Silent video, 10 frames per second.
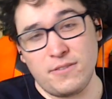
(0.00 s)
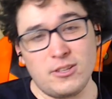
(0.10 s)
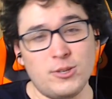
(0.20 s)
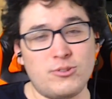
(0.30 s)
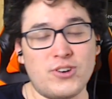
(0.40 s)
you
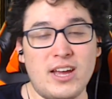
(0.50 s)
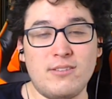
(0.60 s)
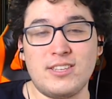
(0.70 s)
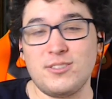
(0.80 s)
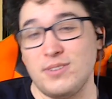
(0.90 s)
do try out
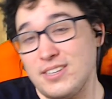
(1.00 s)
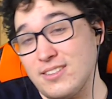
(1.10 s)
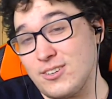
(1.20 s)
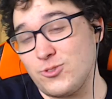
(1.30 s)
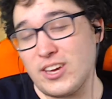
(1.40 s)
this unique
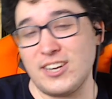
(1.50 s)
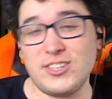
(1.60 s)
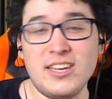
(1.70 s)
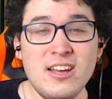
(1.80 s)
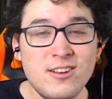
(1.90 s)
little
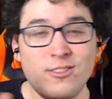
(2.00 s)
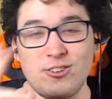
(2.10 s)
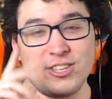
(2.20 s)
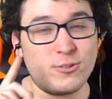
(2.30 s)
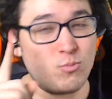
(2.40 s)
strategy,
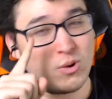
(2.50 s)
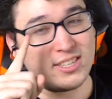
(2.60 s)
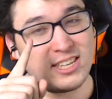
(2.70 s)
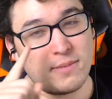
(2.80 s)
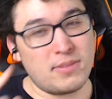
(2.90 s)
there's just one
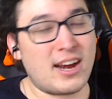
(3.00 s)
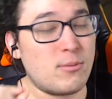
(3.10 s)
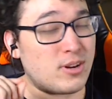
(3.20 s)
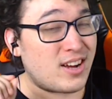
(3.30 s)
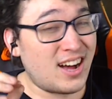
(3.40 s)
tip that I
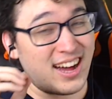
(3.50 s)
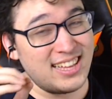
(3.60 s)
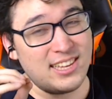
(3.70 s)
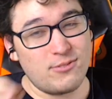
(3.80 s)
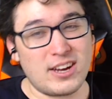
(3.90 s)
would
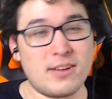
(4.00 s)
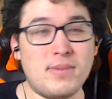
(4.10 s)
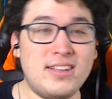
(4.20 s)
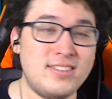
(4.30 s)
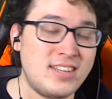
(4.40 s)
highly
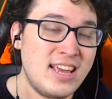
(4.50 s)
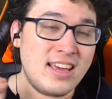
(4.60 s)
recommend.